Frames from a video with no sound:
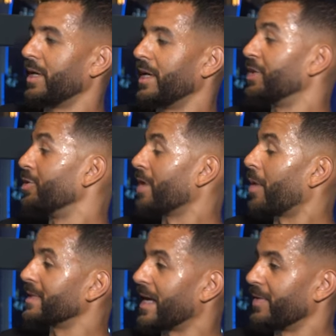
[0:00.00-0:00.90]
issues I
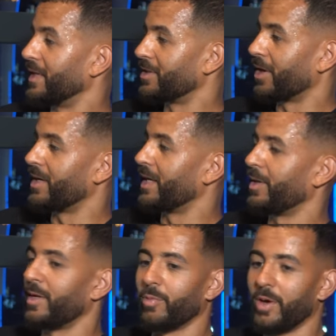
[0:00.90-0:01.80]
was having
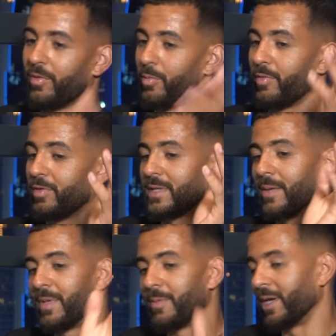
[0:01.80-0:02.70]
internally, whether it's
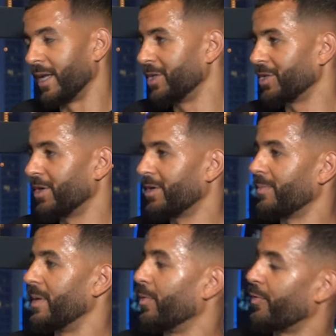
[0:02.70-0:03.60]
like me being injured,
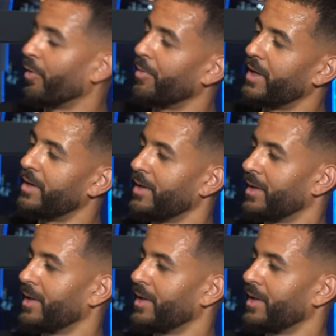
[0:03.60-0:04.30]
me performing,